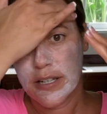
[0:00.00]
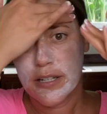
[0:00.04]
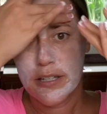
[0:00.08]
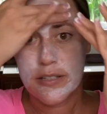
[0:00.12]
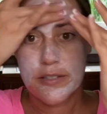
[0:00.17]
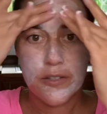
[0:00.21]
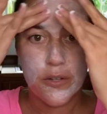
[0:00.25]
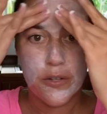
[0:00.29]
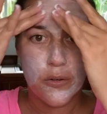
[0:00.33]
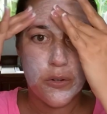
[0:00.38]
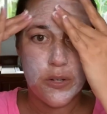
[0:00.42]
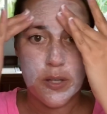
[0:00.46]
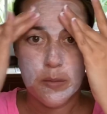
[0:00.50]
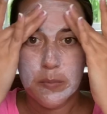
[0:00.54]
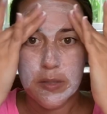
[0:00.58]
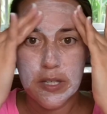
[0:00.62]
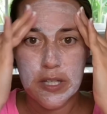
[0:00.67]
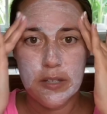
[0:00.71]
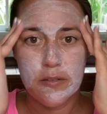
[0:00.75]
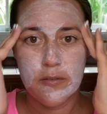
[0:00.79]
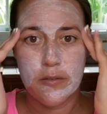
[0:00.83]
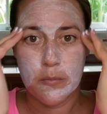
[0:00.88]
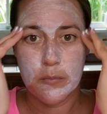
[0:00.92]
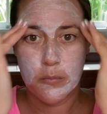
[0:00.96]
so you can be
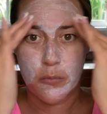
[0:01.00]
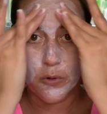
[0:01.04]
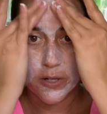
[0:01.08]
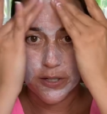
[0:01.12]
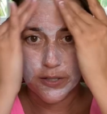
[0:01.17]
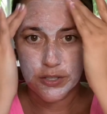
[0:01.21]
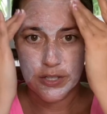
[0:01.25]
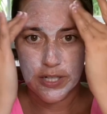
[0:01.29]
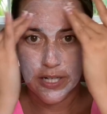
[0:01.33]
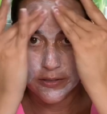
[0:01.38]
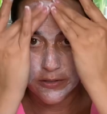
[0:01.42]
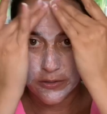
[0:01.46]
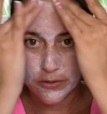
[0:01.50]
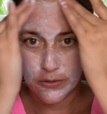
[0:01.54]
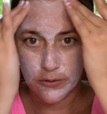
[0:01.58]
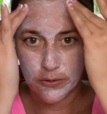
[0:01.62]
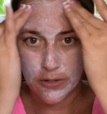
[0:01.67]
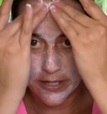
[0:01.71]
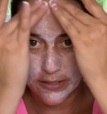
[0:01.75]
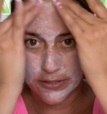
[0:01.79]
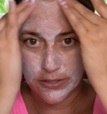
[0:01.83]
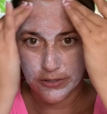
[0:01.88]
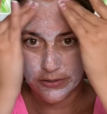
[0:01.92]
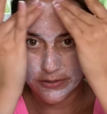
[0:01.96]
even more gentle
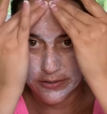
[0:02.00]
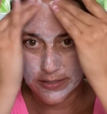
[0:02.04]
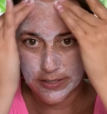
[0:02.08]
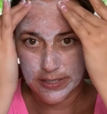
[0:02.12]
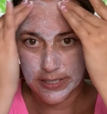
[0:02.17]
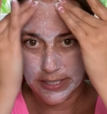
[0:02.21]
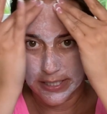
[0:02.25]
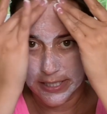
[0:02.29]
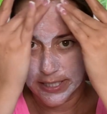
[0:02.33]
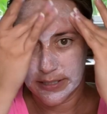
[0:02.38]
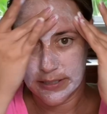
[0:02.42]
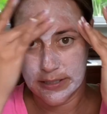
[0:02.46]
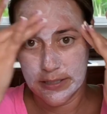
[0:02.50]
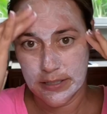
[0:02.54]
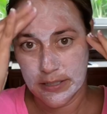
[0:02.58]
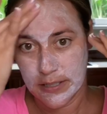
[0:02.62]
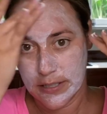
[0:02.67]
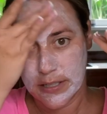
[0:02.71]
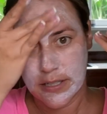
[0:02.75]
on your skin.